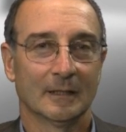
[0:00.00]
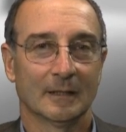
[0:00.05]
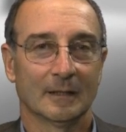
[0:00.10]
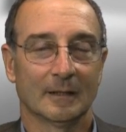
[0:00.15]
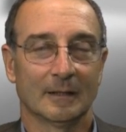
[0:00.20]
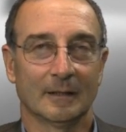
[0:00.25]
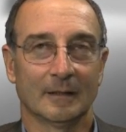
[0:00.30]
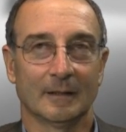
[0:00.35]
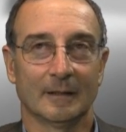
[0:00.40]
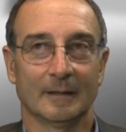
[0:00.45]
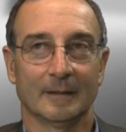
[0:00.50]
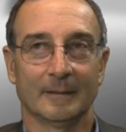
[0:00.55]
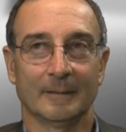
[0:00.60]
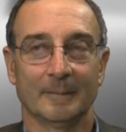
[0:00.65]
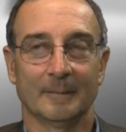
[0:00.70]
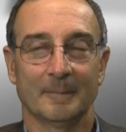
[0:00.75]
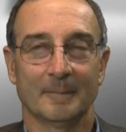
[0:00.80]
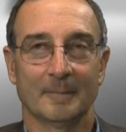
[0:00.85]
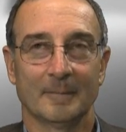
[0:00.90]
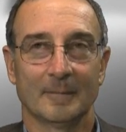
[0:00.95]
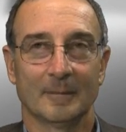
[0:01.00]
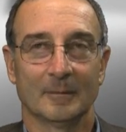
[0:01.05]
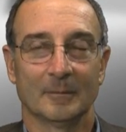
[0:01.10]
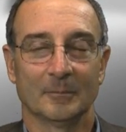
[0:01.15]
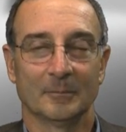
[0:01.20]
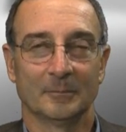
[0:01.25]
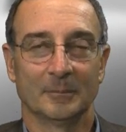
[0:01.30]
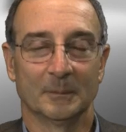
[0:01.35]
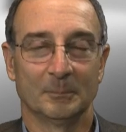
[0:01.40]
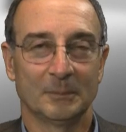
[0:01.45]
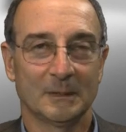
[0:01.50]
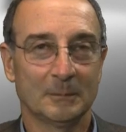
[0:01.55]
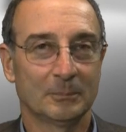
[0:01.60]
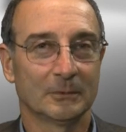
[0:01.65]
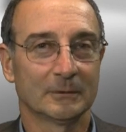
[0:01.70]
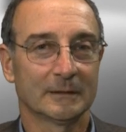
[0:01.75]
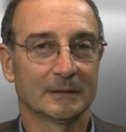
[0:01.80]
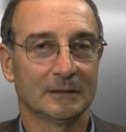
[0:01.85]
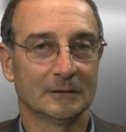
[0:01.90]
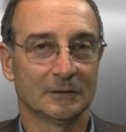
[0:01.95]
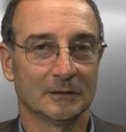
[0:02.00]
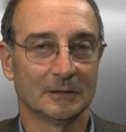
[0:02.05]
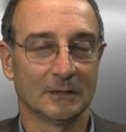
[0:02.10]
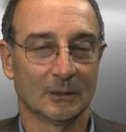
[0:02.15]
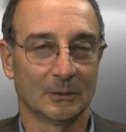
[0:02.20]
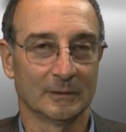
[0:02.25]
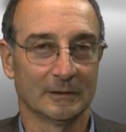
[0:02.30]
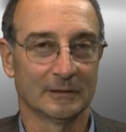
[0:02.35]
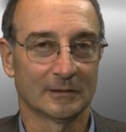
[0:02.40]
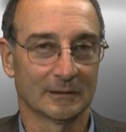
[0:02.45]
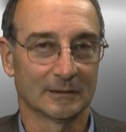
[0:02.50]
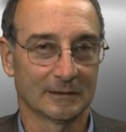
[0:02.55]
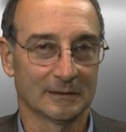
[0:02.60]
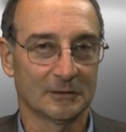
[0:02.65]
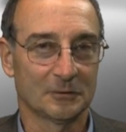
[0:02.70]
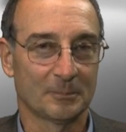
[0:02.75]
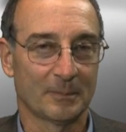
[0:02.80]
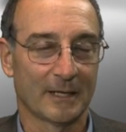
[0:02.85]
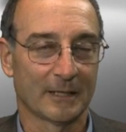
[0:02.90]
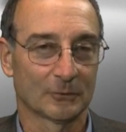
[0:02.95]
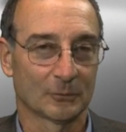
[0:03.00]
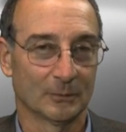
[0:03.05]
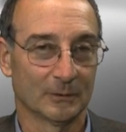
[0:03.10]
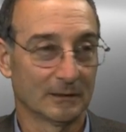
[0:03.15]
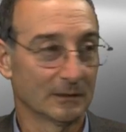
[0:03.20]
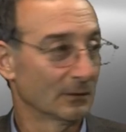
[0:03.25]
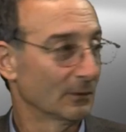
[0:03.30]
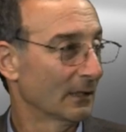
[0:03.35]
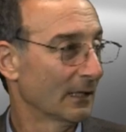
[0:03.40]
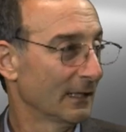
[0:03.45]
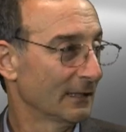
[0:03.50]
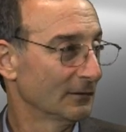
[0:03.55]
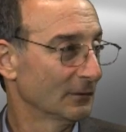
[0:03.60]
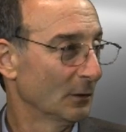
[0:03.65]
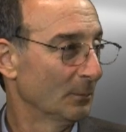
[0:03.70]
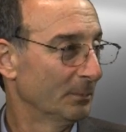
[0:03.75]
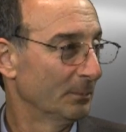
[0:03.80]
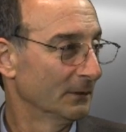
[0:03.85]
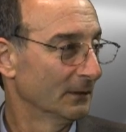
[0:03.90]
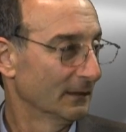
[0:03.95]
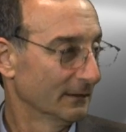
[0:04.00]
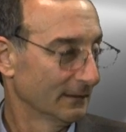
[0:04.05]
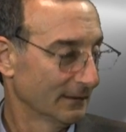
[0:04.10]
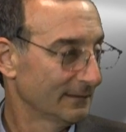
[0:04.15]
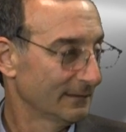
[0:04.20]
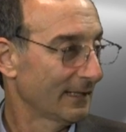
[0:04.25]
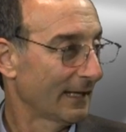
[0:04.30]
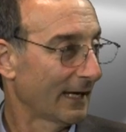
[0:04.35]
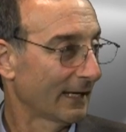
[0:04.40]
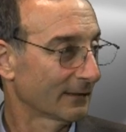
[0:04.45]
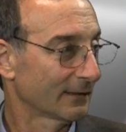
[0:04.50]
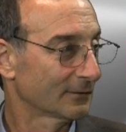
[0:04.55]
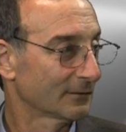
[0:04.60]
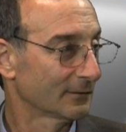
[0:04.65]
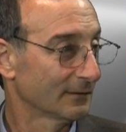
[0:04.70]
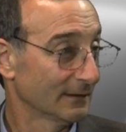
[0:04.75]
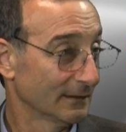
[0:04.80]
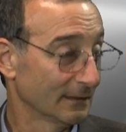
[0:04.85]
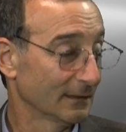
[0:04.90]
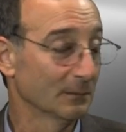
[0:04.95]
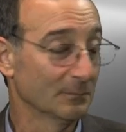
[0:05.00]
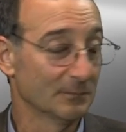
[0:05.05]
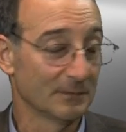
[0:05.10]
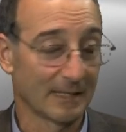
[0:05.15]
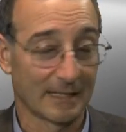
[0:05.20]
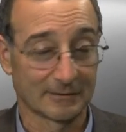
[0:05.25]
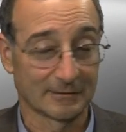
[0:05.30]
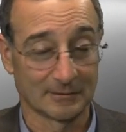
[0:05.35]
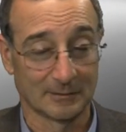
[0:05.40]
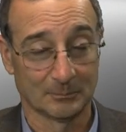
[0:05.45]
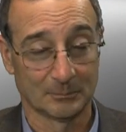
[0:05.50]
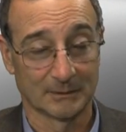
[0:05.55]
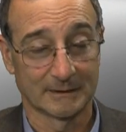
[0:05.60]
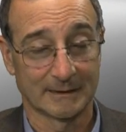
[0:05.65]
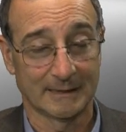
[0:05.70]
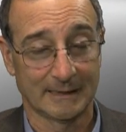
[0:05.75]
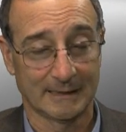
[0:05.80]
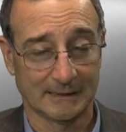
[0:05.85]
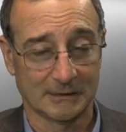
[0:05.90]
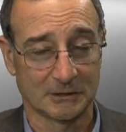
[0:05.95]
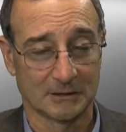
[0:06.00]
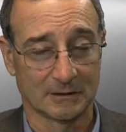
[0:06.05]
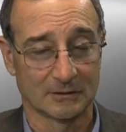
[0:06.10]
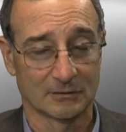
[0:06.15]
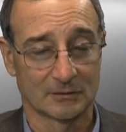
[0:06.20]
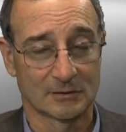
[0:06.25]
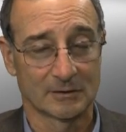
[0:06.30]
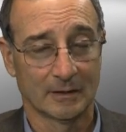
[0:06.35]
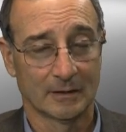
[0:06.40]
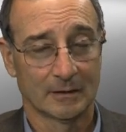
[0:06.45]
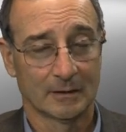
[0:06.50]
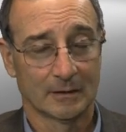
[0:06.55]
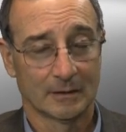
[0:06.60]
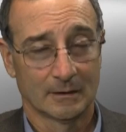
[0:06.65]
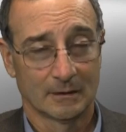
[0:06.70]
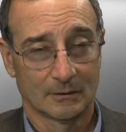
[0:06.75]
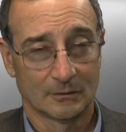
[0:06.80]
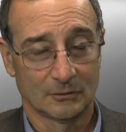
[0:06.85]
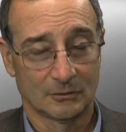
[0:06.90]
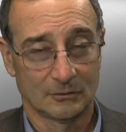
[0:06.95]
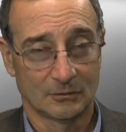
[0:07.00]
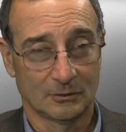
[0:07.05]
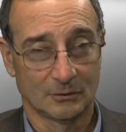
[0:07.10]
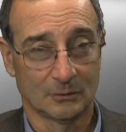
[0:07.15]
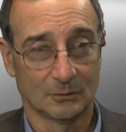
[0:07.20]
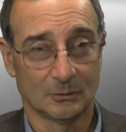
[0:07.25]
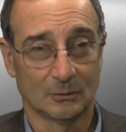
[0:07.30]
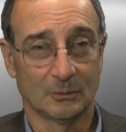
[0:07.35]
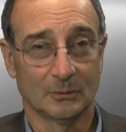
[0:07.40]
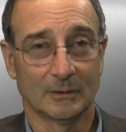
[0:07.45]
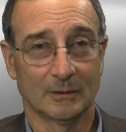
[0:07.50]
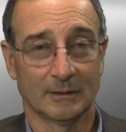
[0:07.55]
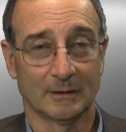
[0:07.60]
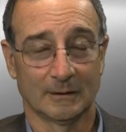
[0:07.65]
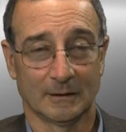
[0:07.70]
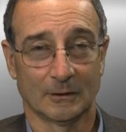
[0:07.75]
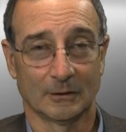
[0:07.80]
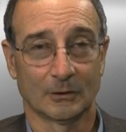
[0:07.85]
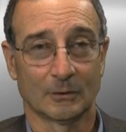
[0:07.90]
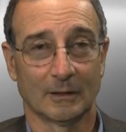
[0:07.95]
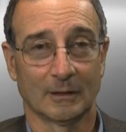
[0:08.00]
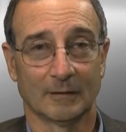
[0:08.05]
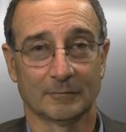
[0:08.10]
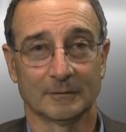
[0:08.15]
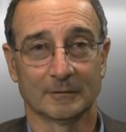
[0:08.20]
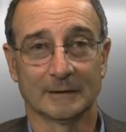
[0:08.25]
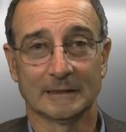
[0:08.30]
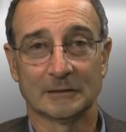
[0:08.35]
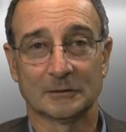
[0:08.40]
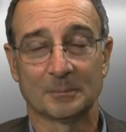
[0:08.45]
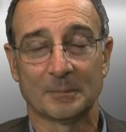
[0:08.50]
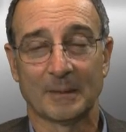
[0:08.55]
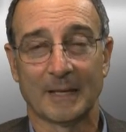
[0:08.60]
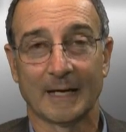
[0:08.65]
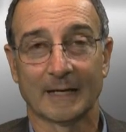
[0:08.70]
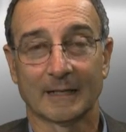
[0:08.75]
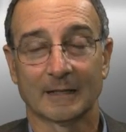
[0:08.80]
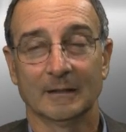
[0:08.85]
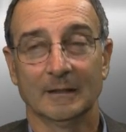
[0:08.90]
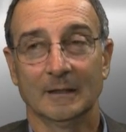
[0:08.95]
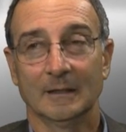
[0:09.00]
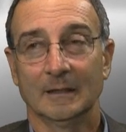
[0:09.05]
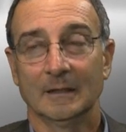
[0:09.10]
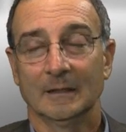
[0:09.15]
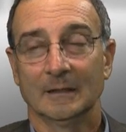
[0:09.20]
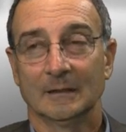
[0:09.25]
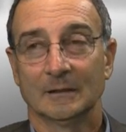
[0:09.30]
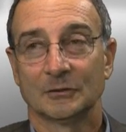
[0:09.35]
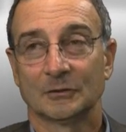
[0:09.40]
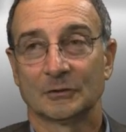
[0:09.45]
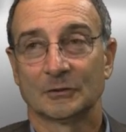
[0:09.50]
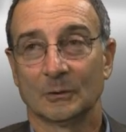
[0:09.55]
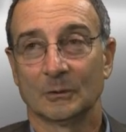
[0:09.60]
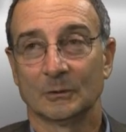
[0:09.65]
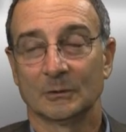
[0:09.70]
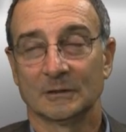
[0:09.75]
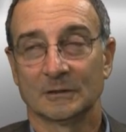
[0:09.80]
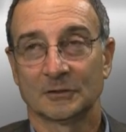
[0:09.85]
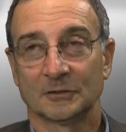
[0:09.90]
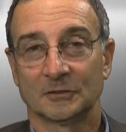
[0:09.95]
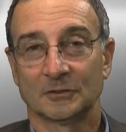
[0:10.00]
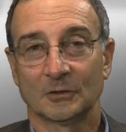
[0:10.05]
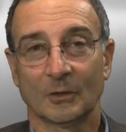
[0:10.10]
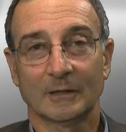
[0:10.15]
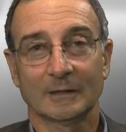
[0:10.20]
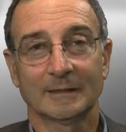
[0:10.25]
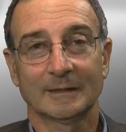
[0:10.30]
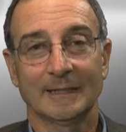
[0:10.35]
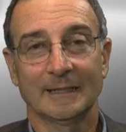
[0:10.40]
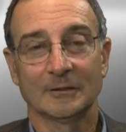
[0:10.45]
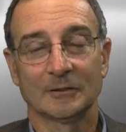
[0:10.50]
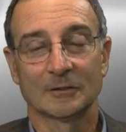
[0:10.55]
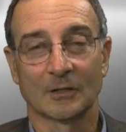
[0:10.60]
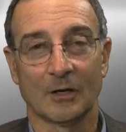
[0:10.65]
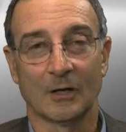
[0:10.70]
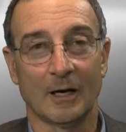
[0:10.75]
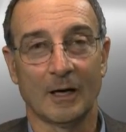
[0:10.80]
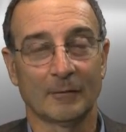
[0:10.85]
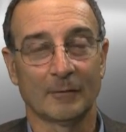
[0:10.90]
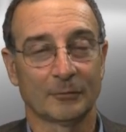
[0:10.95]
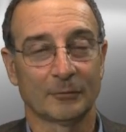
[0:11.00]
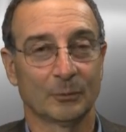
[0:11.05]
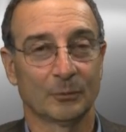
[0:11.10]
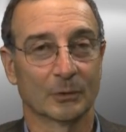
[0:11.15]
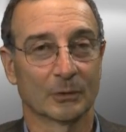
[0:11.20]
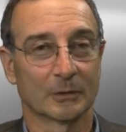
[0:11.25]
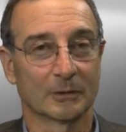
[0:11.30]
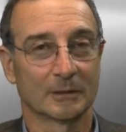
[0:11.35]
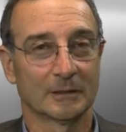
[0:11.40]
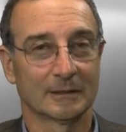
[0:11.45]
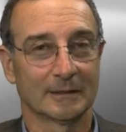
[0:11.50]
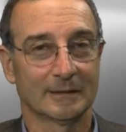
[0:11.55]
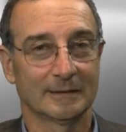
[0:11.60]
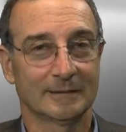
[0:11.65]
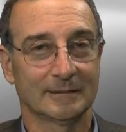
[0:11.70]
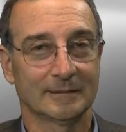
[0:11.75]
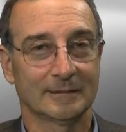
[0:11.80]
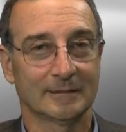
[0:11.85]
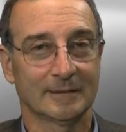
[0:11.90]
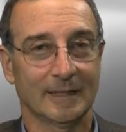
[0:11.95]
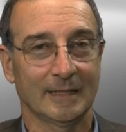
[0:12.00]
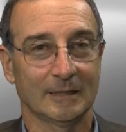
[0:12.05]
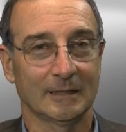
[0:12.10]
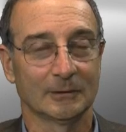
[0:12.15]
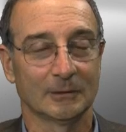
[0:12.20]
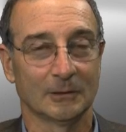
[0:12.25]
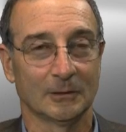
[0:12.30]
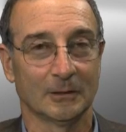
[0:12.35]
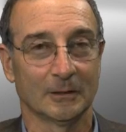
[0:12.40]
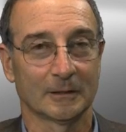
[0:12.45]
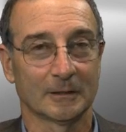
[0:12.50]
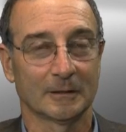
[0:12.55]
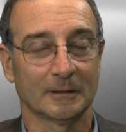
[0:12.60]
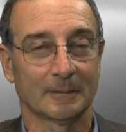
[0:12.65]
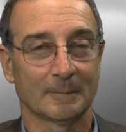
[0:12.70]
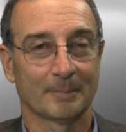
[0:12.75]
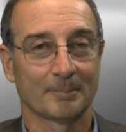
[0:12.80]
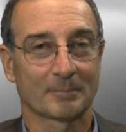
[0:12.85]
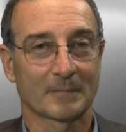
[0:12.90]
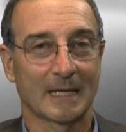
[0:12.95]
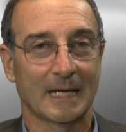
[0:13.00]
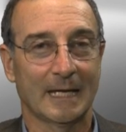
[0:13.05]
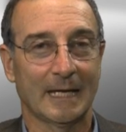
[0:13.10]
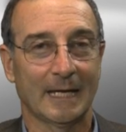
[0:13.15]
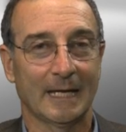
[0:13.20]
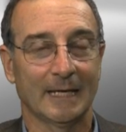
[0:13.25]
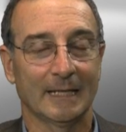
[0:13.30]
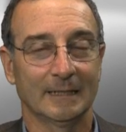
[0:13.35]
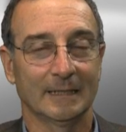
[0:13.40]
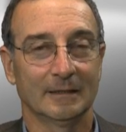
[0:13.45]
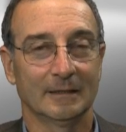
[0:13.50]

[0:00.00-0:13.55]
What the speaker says: But people need to go into leasebacks with their eyes open on the tax, the income tax implications to an aircraft leaseback. So to start things off, we're going to take a look at